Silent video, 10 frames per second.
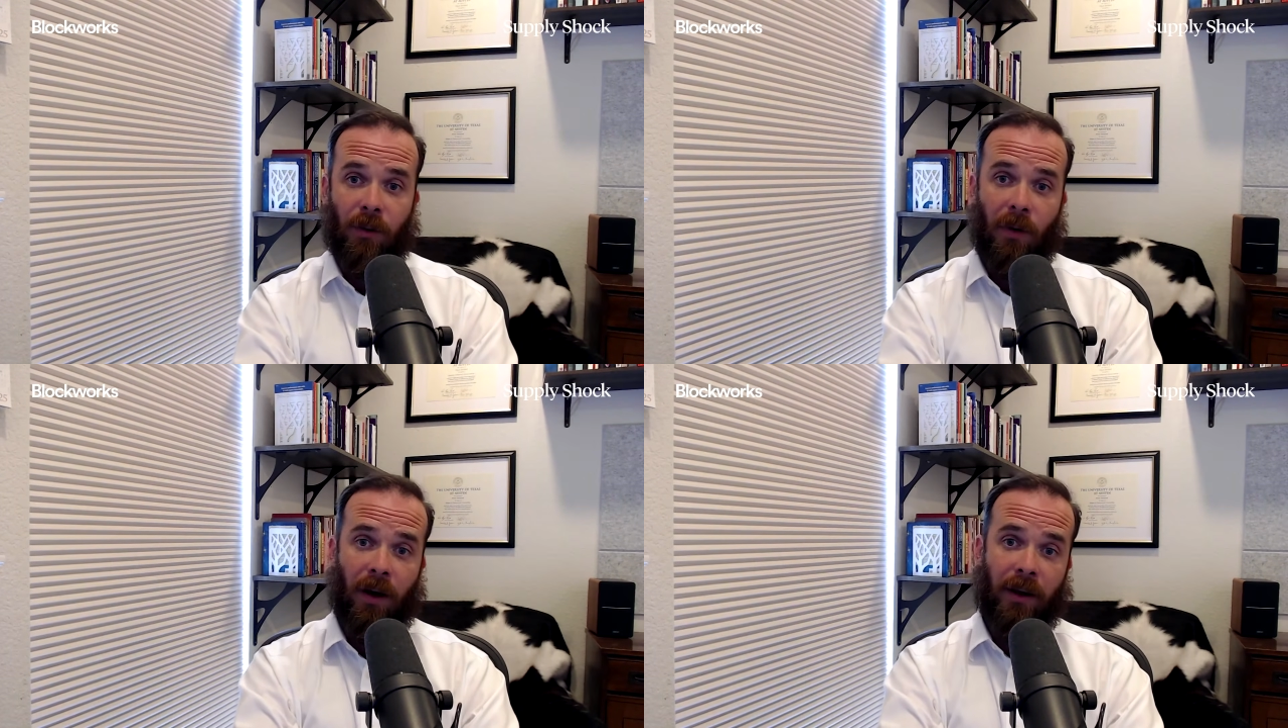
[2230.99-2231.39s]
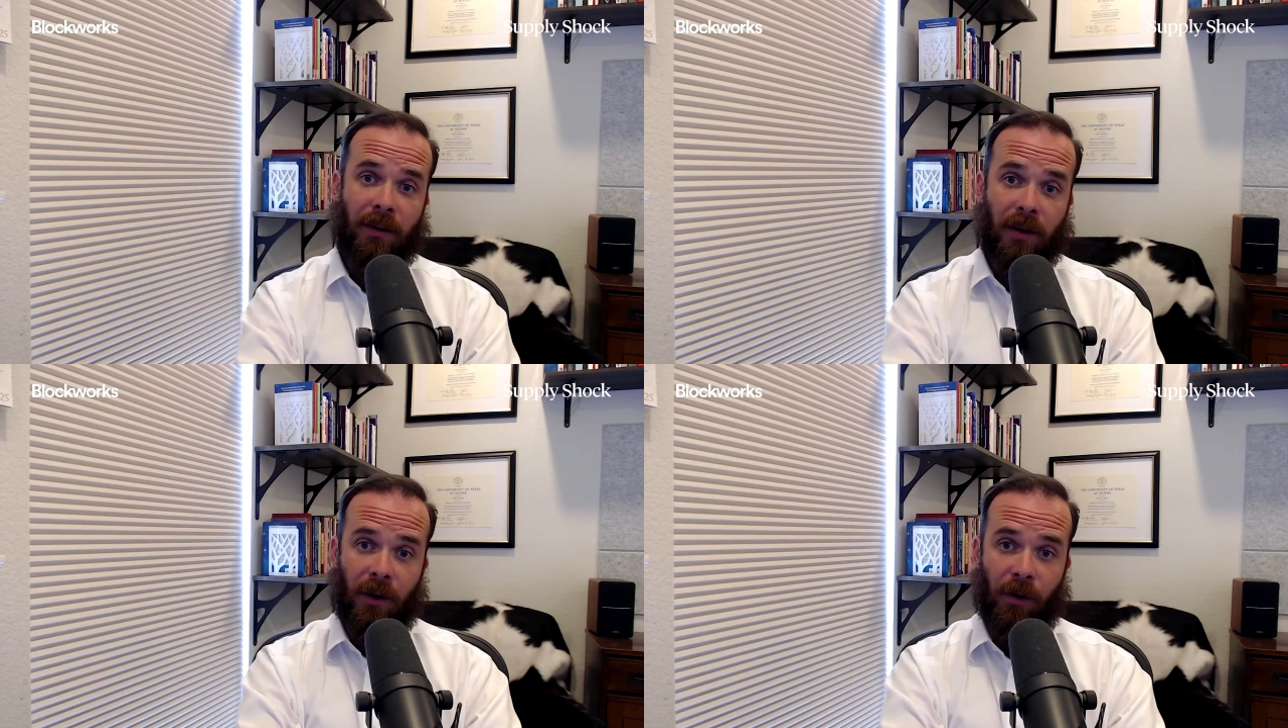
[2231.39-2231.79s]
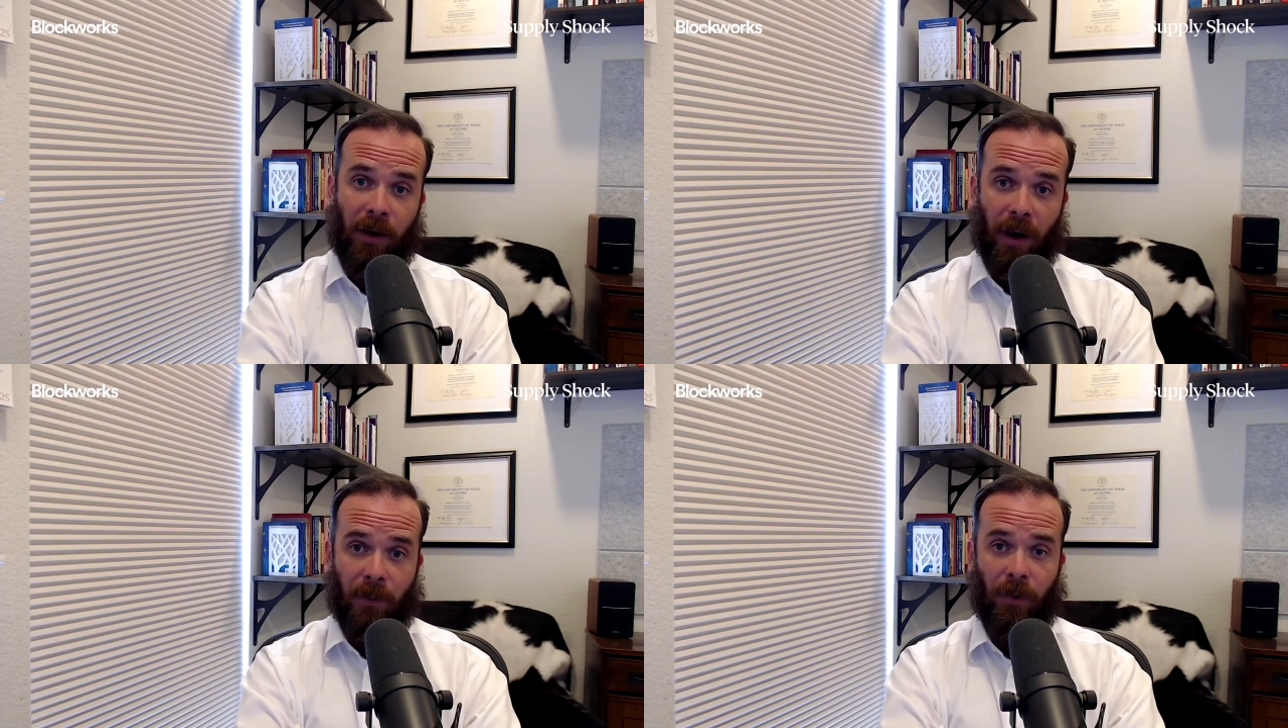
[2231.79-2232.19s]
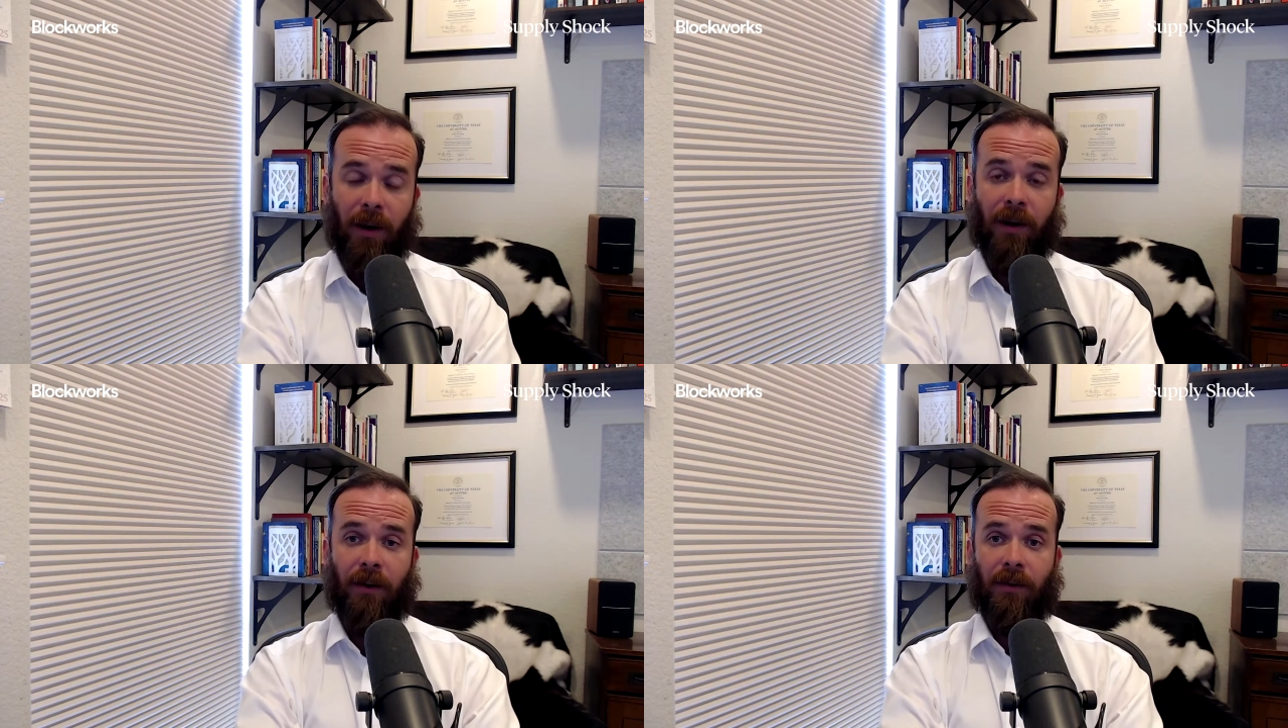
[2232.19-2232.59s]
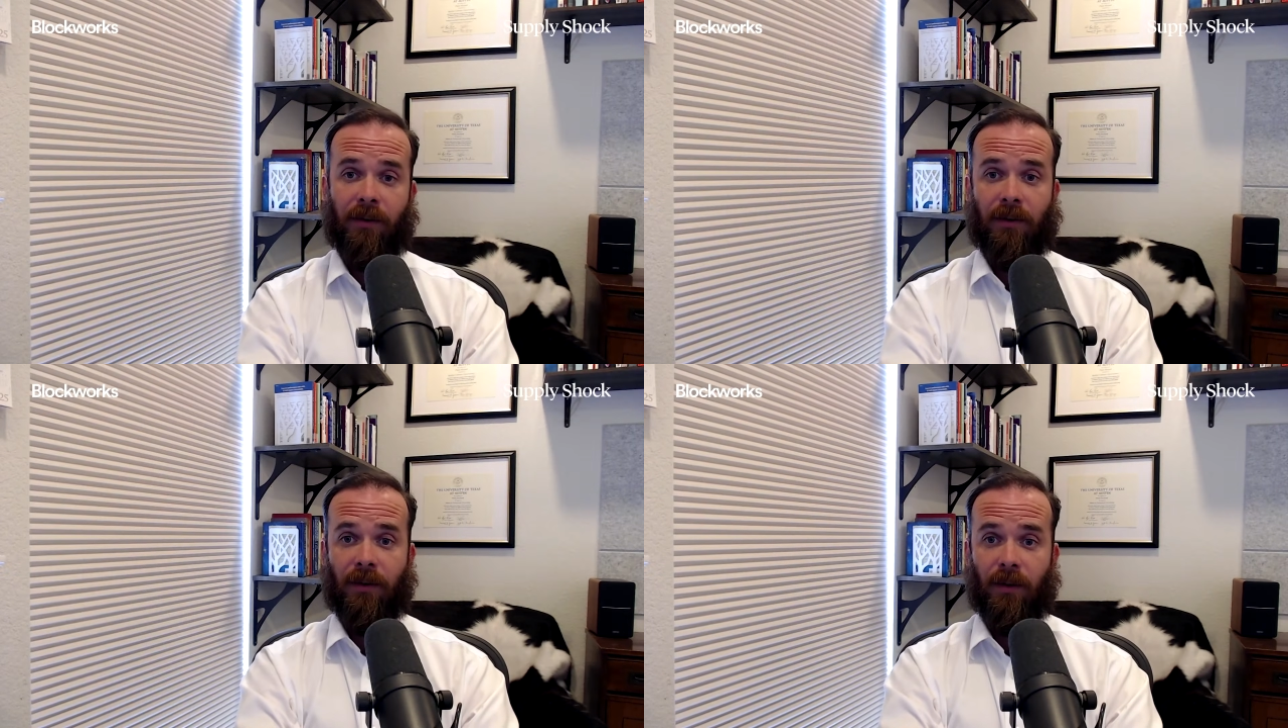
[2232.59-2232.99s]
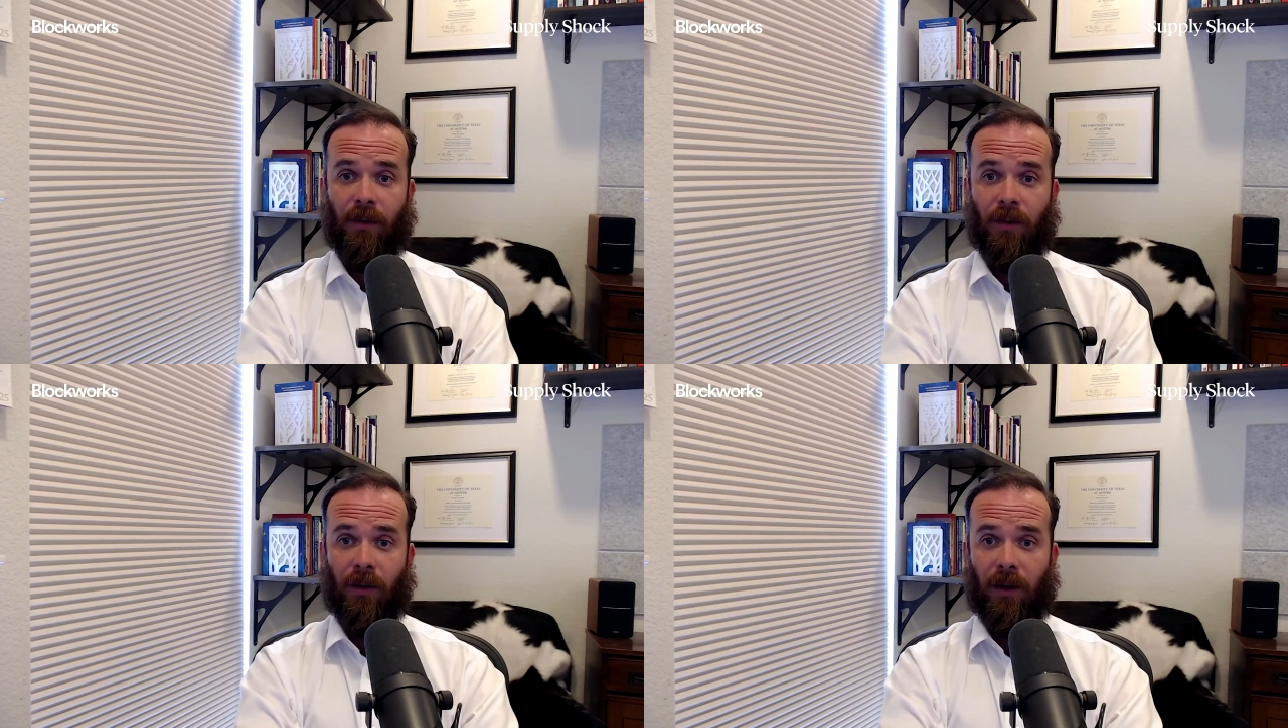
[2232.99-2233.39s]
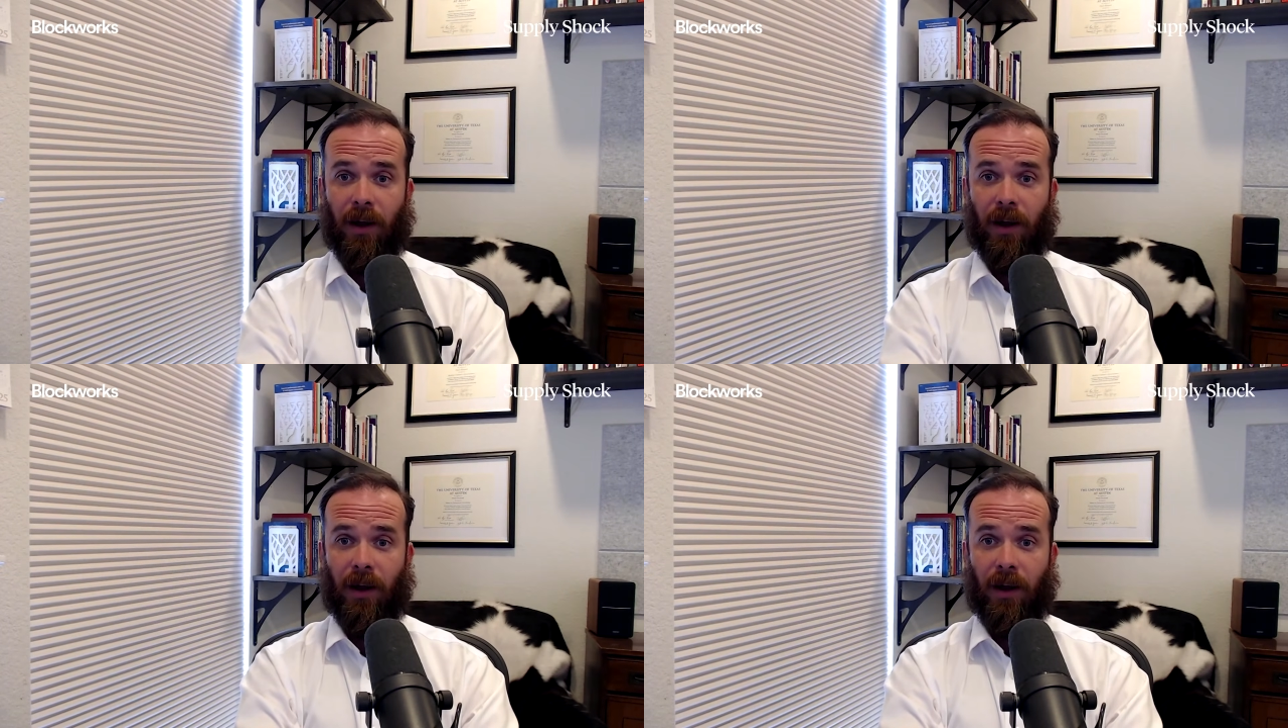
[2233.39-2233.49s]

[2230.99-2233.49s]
want the node operators to